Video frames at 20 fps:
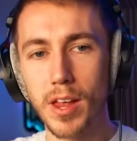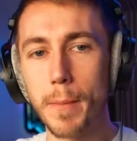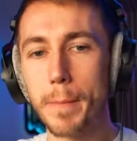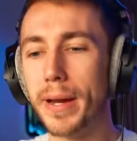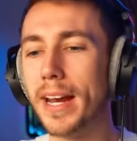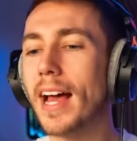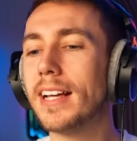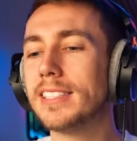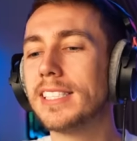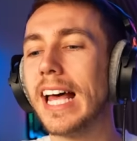But
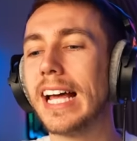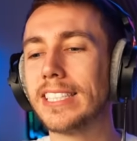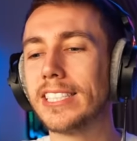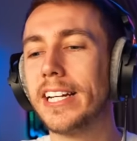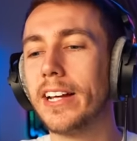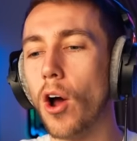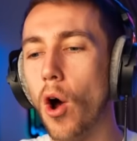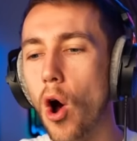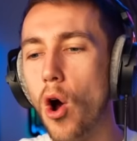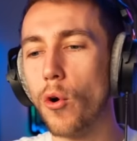theirs is actually
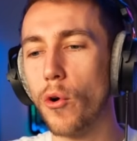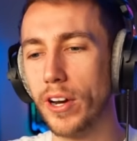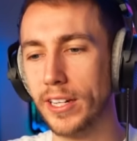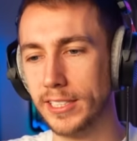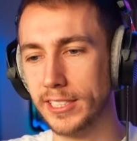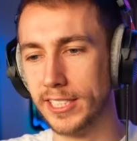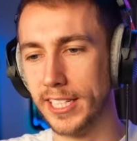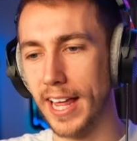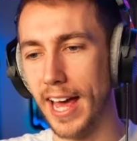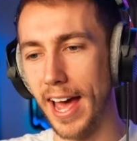
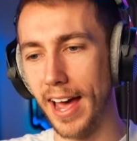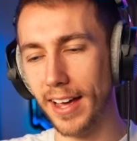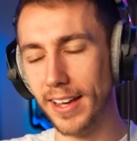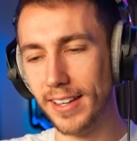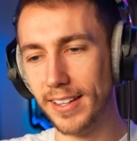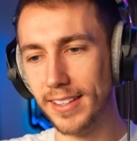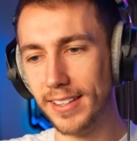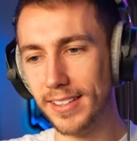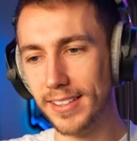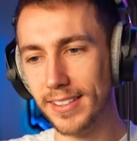orange there.
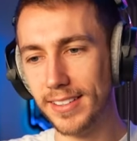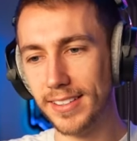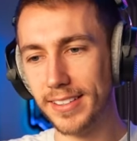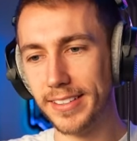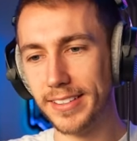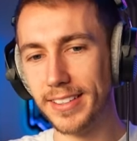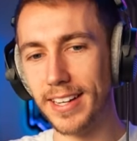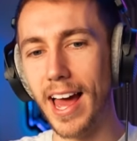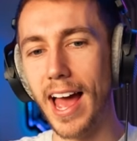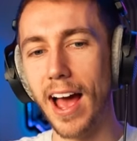
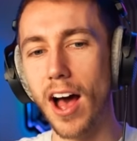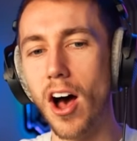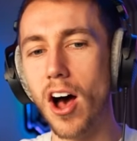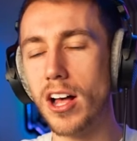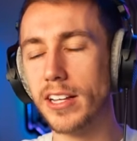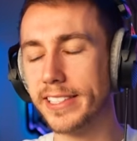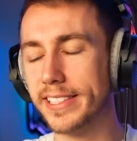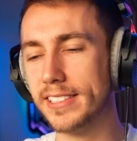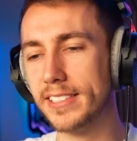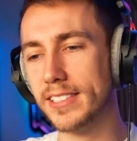Like,
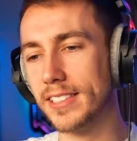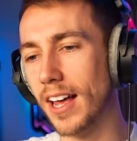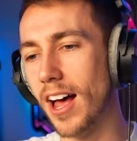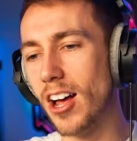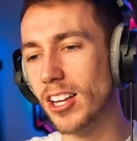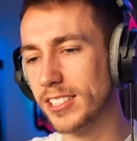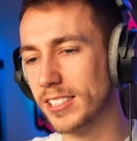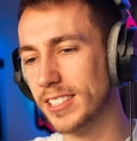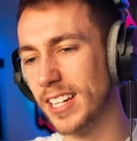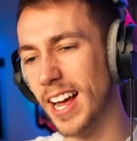ours is
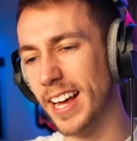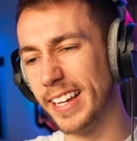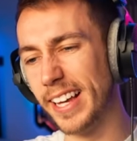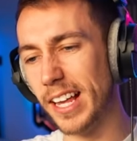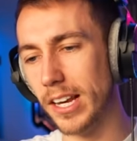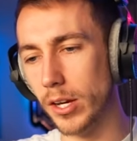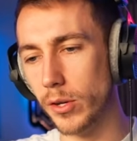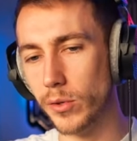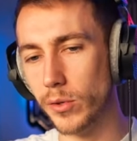like yellow.